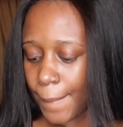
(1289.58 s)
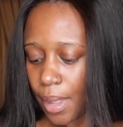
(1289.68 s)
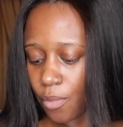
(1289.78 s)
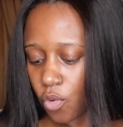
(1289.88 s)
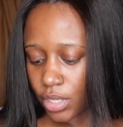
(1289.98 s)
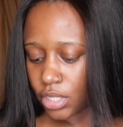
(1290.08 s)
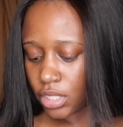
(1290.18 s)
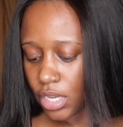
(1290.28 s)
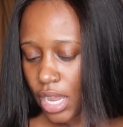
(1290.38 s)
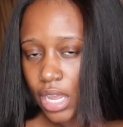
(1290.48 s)
I'm going
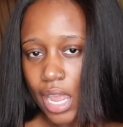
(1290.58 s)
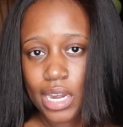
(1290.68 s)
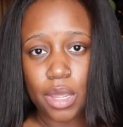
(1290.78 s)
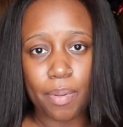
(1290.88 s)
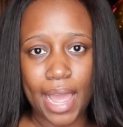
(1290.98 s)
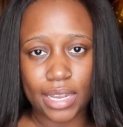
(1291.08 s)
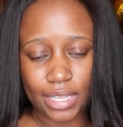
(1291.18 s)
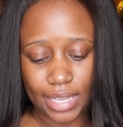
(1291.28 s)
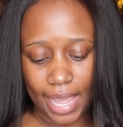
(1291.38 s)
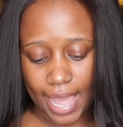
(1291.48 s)
to take any
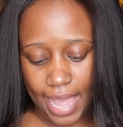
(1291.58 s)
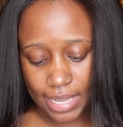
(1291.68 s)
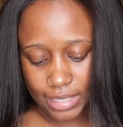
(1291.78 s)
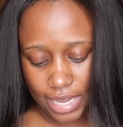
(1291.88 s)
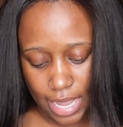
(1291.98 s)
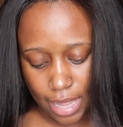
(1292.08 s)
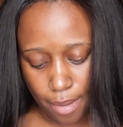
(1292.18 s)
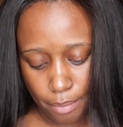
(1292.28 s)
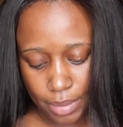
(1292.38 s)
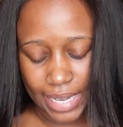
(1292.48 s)
palette that has a
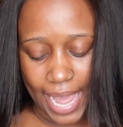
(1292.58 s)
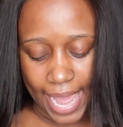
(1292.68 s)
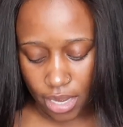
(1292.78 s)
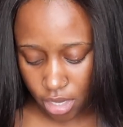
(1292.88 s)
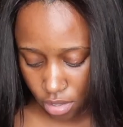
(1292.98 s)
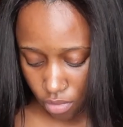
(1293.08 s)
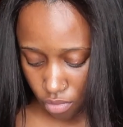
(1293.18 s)
black,